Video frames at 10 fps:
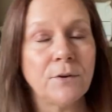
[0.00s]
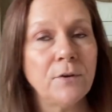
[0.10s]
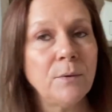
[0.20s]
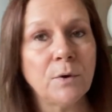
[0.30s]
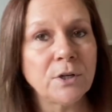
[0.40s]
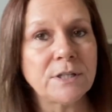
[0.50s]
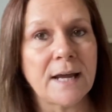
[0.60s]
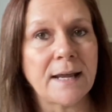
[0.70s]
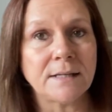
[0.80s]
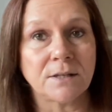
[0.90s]
only one a
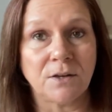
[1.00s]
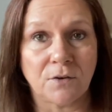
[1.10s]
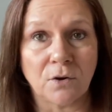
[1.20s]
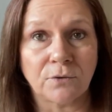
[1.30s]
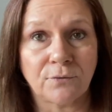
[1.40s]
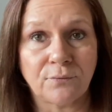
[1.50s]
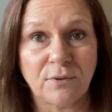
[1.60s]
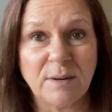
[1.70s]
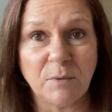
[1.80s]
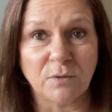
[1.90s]
day, so you've got
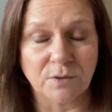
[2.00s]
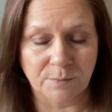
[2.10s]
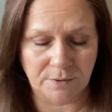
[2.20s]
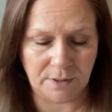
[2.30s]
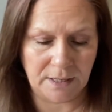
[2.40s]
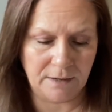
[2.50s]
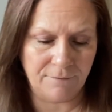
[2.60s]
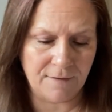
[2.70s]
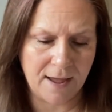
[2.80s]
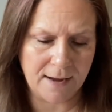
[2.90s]
3 months in
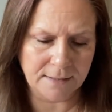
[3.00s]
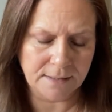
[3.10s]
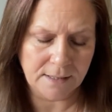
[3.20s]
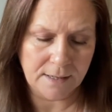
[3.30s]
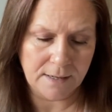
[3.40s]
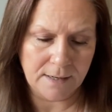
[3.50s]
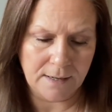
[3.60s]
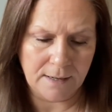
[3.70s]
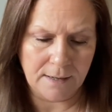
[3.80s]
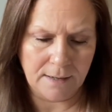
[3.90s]
effect.
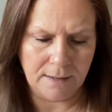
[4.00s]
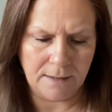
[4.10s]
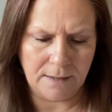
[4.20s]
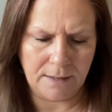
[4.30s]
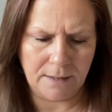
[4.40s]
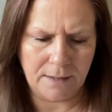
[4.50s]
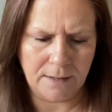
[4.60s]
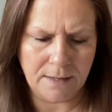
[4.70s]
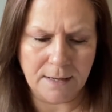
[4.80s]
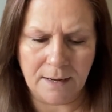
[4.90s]

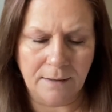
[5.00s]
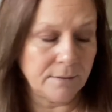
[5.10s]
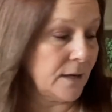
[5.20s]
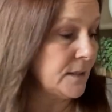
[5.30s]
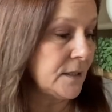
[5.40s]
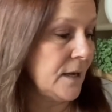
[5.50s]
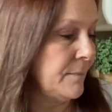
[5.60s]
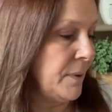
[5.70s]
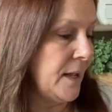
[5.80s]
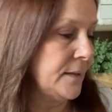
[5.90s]
Yeah,
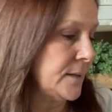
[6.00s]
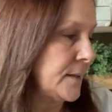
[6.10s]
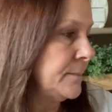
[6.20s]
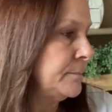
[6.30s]
99p.